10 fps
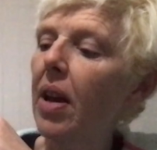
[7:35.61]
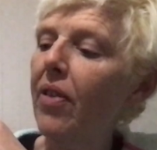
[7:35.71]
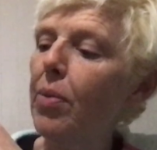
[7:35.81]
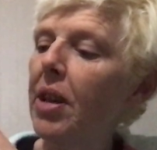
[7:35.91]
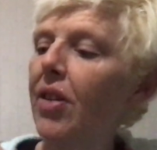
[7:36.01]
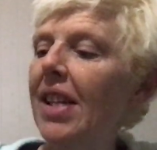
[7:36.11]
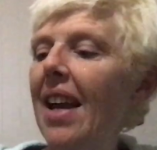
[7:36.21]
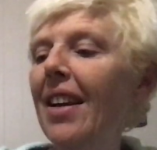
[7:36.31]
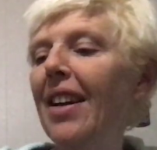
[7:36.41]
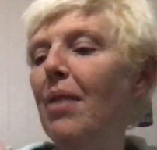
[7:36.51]
From here is
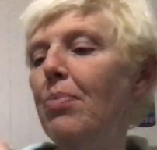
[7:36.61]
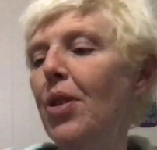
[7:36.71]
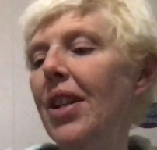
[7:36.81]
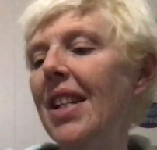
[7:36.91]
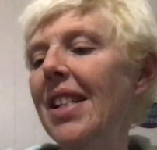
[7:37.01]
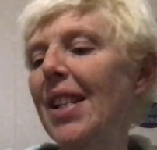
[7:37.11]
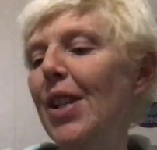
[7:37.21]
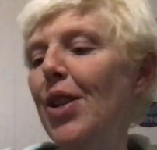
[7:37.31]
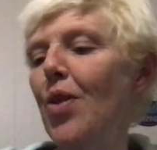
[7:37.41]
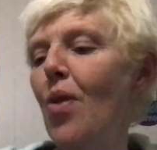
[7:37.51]
hanging a book that
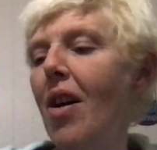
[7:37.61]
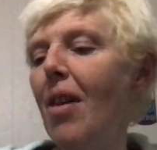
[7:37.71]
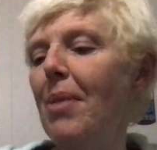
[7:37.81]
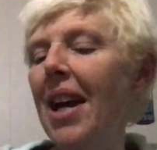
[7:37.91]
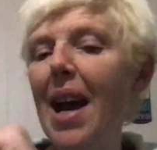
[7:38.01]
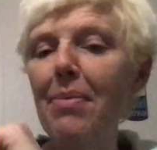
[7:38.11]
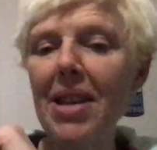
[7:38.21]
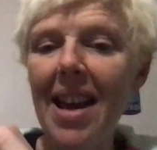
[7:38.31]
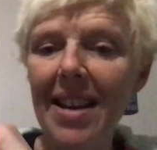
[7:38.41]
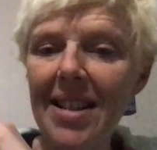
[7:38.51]
says, "You Are My
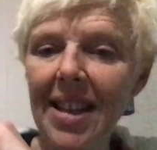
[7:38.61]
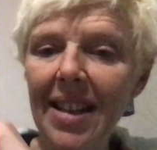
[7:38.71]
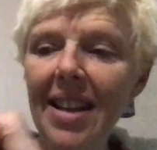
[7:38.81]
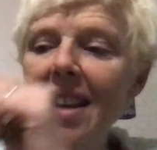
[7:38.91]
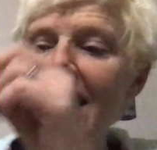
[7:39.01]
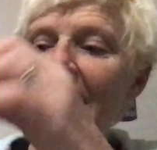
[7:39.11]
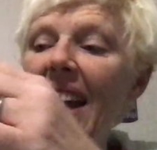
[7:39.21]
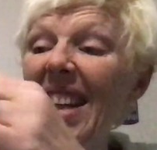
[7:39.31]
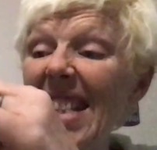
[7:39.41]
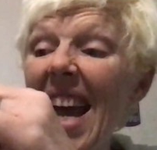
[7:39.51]
Happy Ending."
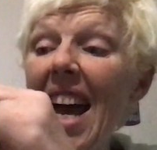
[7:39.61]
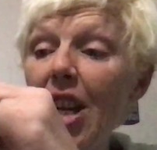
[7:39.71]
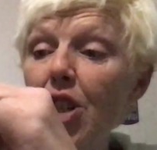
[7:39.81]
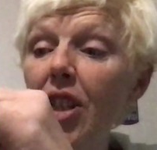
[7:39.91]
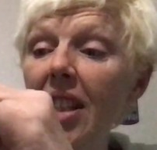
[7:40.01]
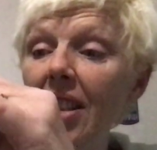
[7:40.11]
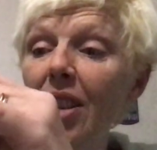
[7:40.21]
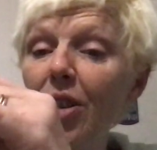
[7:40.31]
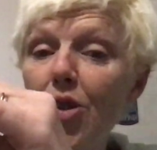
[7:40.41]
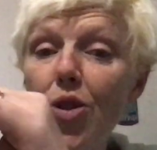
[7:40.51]
And it's actually a
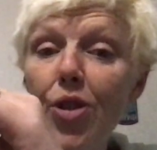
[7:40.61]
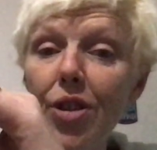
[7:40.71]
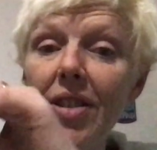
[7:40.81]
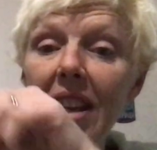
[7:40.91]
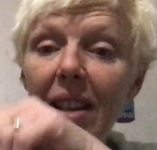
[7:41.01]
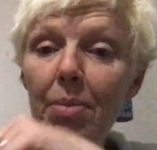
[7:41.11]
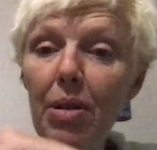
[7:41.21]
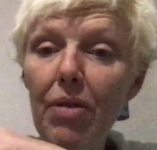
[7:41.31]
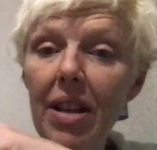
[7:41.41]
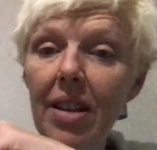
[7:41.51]
little journal that can be
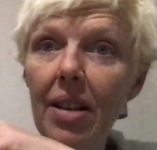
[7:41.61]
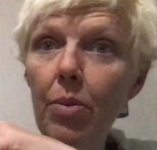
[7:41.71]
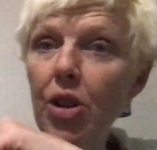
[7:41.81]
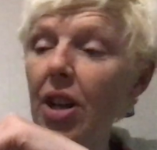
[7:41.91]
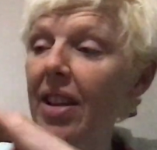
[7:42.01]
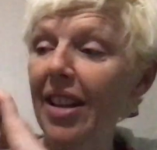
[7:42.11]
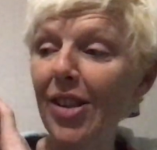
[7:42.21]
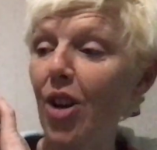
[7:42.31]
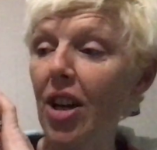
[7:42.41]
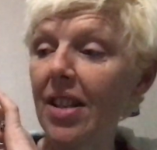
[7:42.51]
written in, which I think
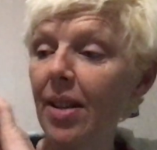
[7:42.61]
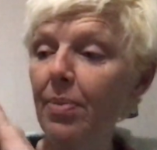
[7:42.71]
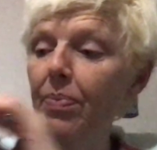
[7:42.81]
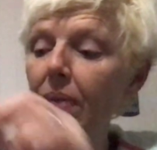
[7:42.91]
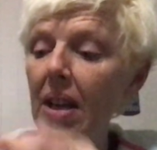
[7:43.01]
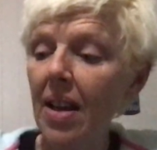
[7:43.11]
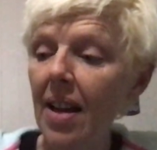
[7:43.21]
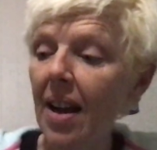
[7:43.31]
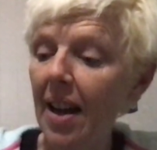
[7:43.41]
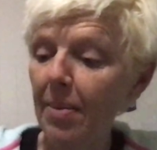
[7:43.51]
is awesome.
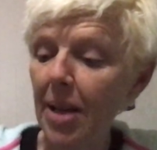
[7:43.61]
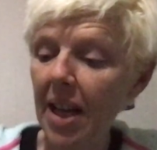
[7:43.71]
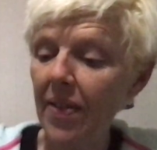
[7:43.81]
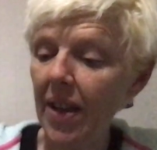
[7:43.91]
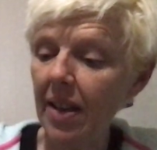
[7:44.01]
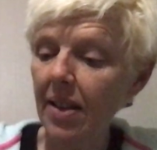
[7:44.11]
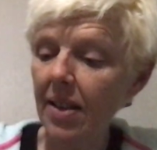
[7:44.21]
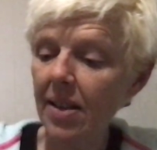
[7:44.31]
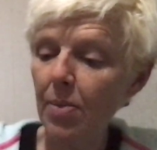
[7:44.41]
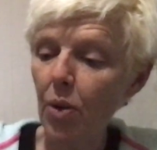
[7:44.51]
And then
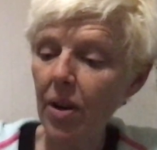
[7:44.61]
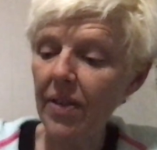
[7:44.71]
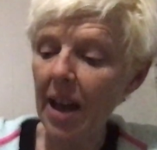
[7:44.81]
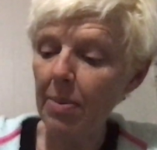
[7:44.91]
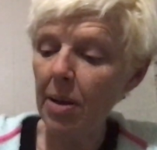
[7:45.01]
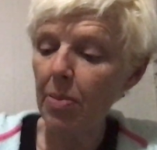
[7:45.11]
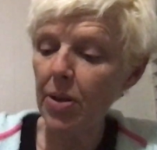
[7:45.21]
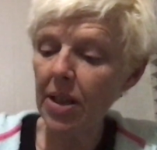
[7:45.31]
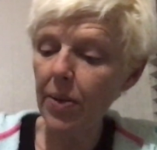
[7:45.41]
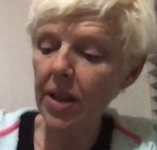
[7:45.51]
some more of that paper
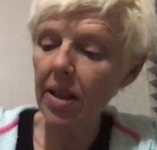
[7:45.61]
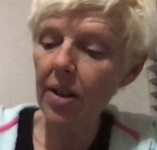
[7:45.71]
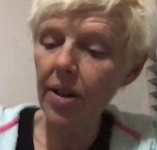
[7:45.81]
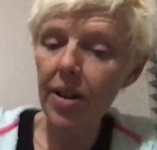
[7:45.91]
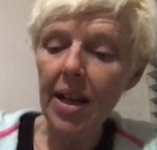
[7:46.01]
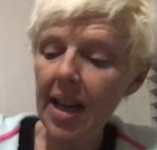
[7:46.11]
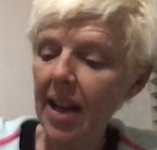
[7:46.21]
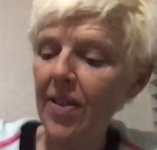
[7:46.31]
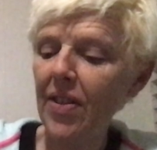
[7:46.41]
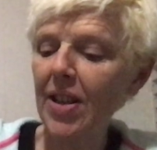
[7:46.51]
down here.
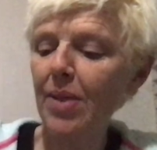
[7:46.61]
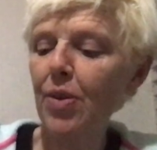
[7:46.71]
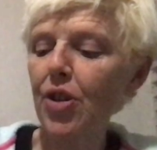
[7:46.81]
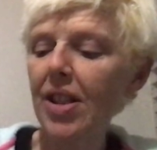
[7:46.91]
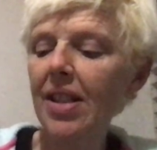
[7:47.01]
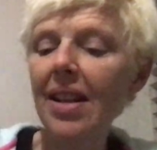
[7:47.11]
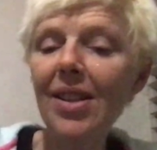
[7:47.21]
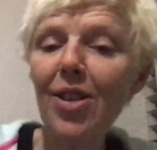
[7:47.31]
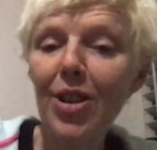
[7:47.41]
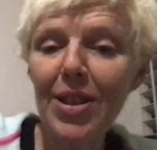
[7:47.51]
And then this one just says,
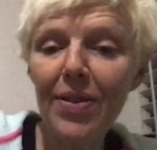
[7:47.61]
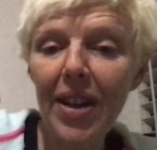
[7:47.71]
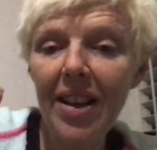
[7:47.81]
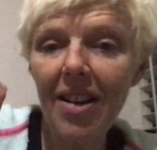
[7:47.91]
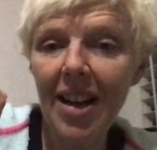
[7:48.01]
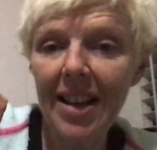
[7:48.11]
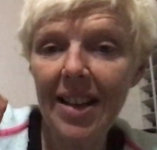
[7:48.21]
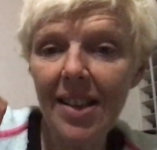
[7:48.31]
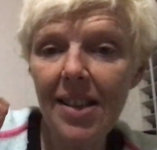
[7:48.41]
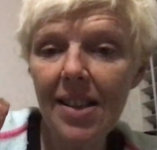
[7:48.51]
"Cultivate
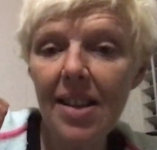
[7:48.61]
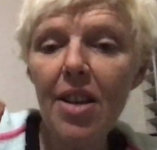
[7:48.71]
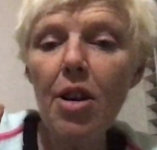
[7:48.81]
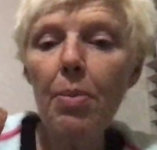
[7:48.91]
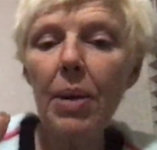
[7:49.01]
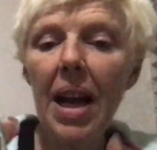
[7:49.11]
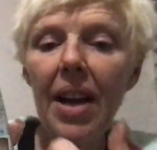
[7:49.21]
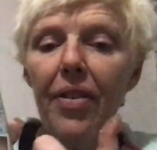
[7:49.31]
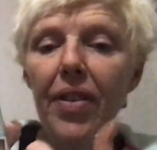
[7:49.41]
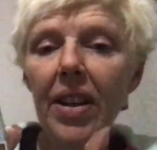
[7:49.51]
Kindness." But I
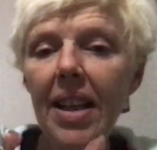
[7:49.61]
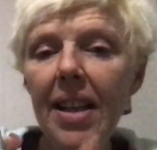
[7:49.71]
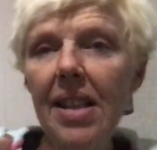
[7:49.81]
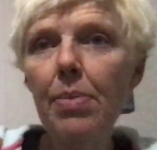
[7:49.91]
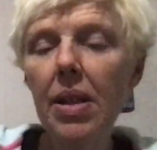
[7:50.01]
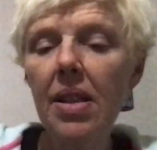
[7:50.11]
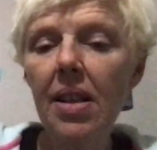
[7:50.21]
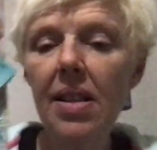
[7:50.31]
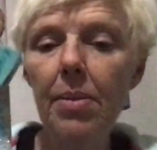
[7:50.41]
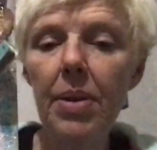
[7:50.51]
feel like it's
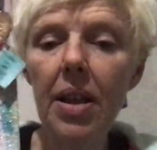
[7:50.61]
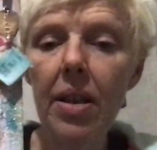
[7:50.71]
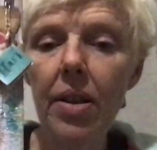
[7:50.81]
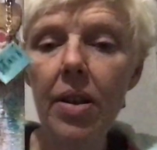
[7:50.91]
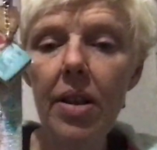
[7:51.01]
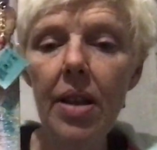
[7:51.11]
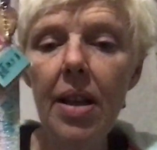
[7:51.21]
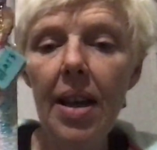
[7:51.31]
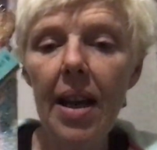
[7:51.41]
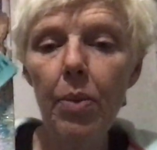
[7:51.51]
missing something here.
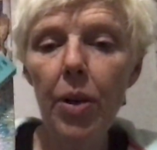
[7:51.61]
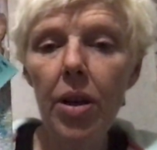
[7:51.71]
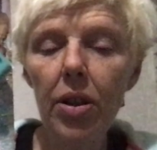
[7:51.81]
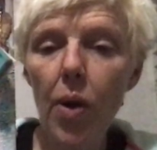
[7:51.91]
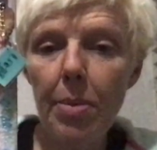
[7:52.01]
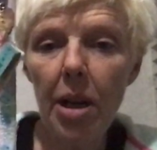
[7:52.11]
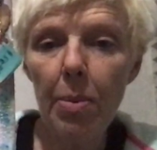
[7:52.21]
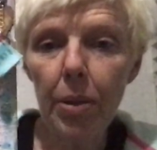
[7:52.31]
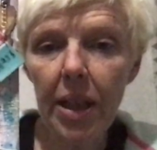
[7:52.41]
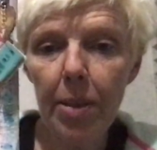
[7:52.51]
And we all know I'm not a
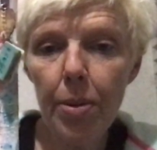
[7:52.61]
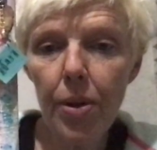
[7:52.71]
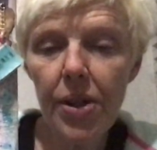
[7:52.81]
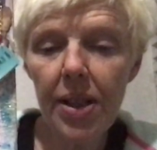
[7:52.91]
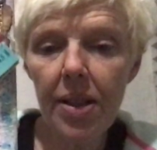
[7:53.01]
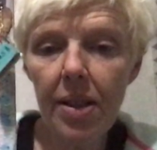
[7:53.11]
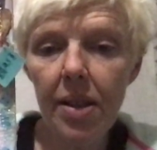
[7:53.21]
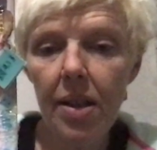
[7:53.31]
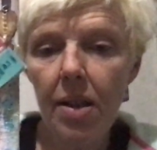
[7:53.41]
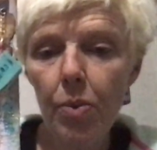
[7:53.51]
bling person,
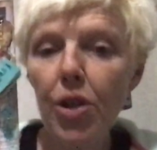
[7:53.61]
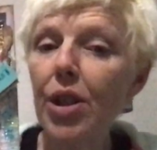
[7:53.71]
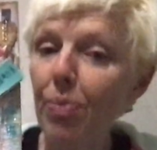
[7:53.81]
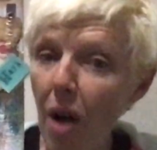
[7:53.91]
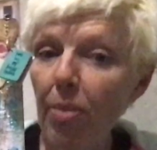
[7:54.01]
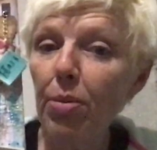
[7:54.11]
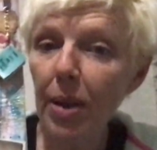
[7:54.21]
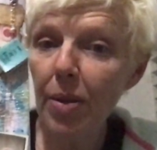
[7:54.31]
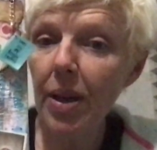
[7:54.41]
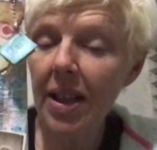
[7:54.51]
which is
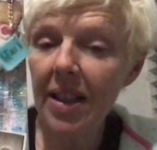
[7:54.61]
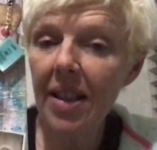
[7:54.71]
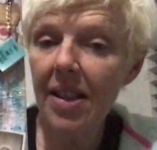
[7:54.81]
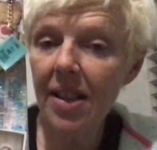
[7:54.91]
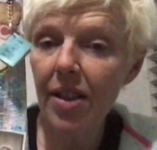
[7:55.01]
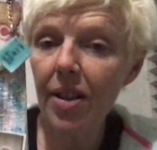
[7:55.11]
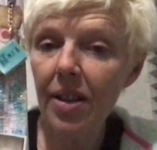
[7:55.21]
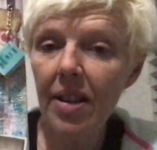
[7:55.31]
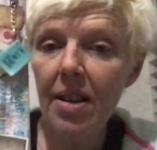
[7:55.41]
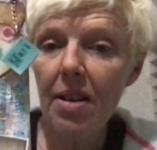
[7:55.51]
probably what it needs here.
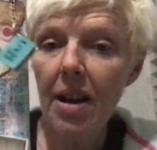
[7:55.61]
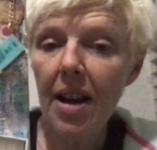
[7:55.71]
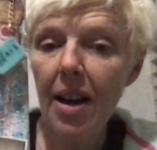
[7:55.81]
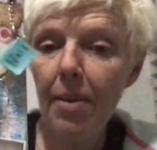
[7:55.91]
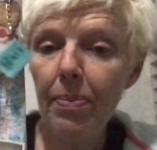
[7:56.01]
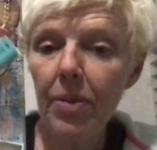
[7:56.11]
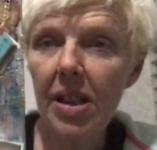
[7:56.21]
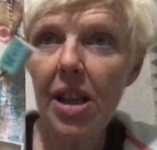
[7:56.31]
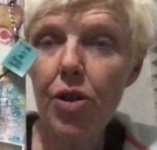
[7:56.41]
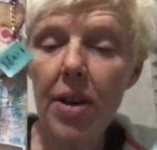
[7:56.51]

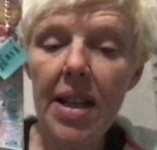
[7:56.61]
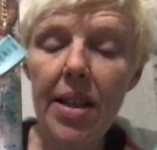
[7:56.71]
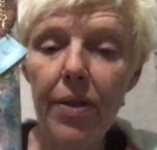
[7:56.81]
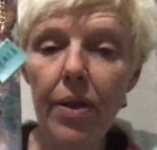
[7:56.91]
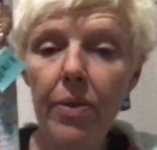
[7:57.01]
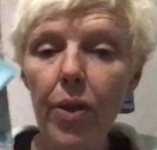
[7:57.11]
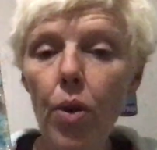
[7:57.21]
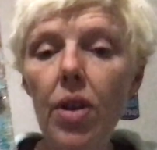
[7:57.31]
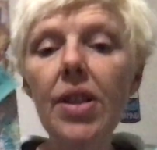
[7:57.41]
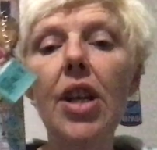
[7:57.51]
Because I tried different
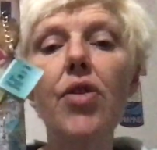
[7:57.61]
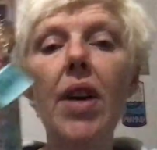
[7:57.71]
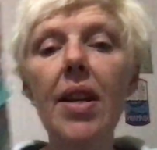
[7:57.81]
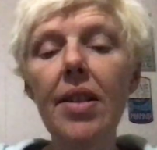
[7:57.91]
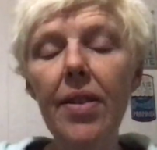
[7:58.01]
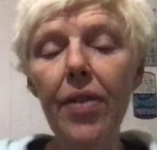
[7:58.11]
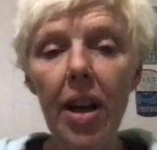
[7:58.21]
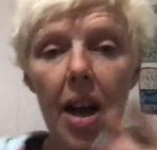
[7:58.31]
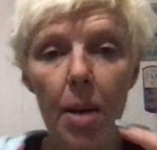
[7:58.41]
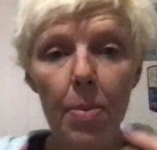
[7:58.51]
florals, I tried different
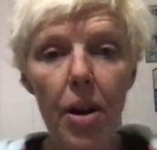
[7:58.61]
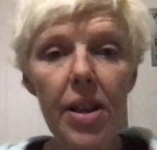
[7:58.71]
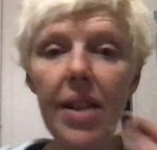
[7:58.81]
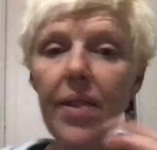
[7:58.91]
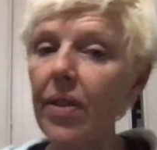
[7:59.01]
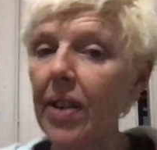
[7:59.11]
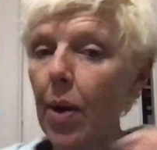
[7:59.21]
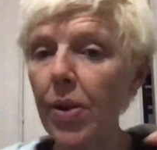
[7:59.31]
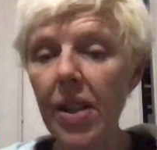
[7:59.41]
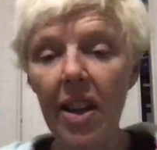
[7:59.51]
cut aparts, even
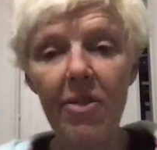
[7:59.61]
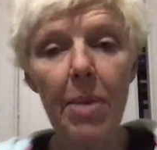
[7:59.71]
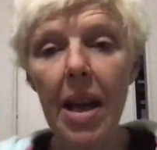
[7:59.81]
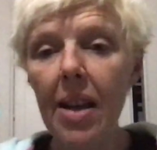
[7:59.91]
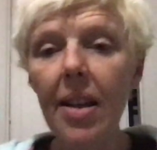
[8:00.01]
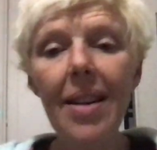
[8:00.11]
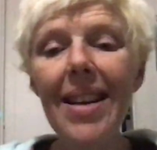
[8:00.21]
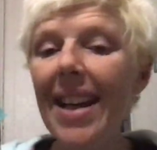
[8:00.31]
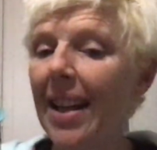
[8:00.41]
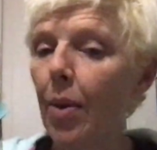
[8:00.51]
flowers that I've made,
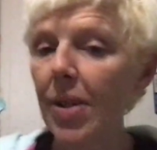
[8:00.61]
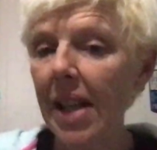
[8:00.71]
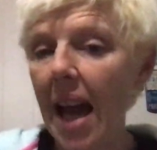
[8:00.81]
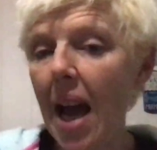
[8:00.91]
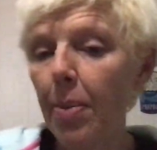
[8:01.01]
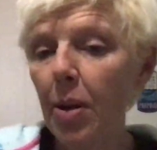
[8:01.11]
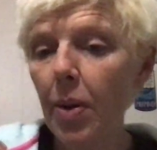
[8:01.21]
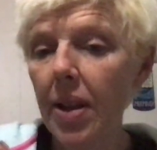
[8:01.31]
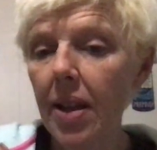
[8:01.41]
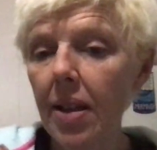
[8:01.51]
and I wasn't happy
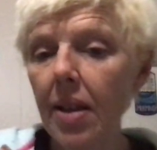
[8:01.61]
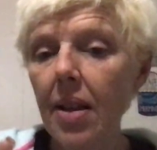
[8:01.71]
with it.